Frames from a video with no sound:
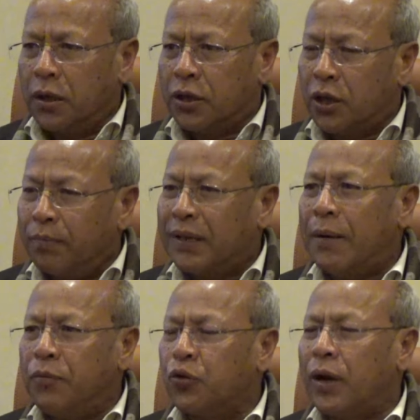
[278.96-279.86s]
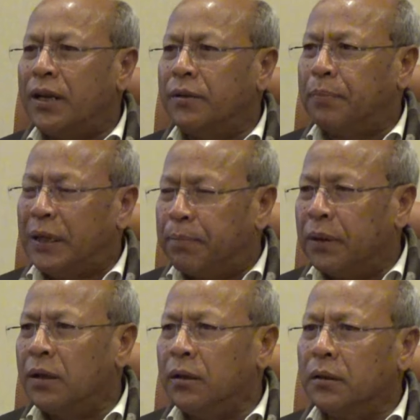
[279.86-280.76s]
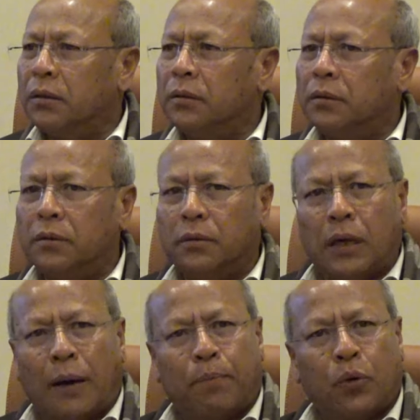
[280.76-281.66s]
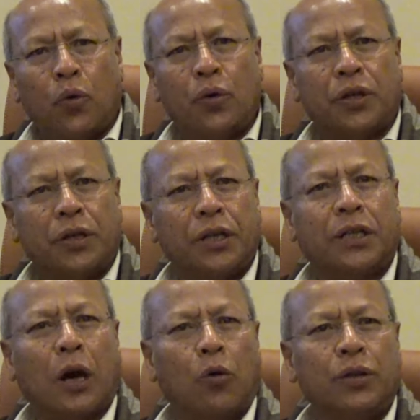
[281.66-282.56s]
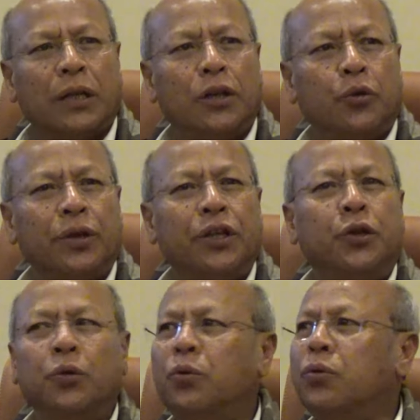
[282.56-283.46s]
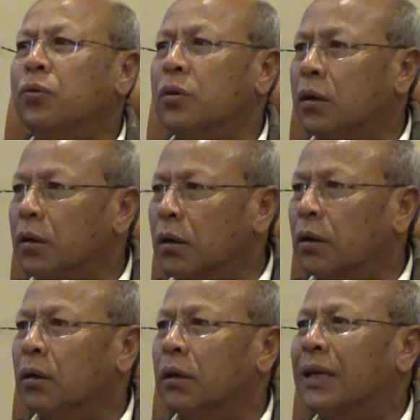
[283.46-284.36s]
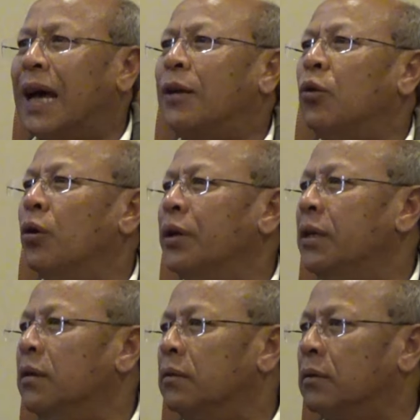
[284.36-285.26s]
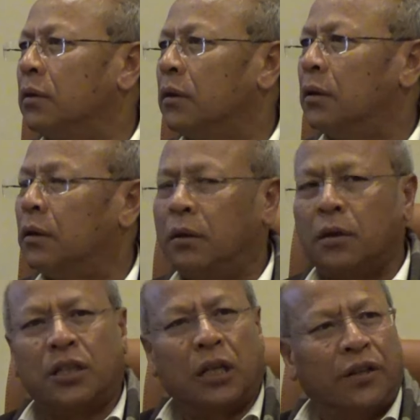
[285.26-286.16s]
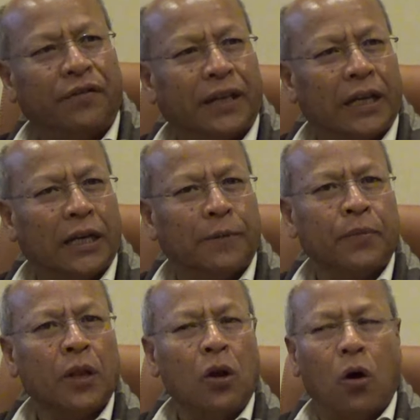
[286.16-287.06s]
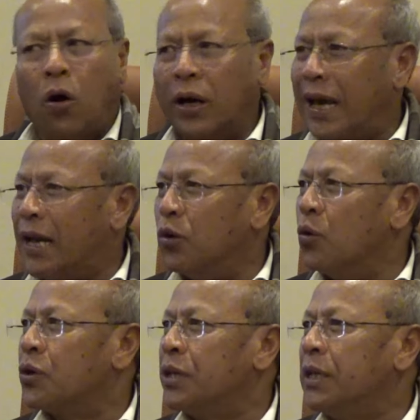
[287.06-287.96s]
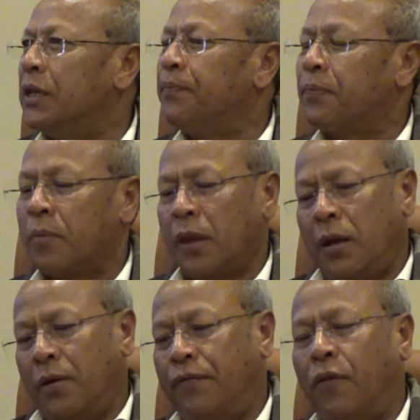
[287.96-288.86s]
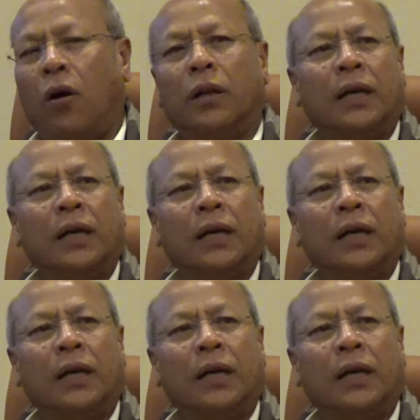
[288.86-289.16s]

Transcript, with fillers: Sometimes when people approach this council to issue landholding certificate or NOC for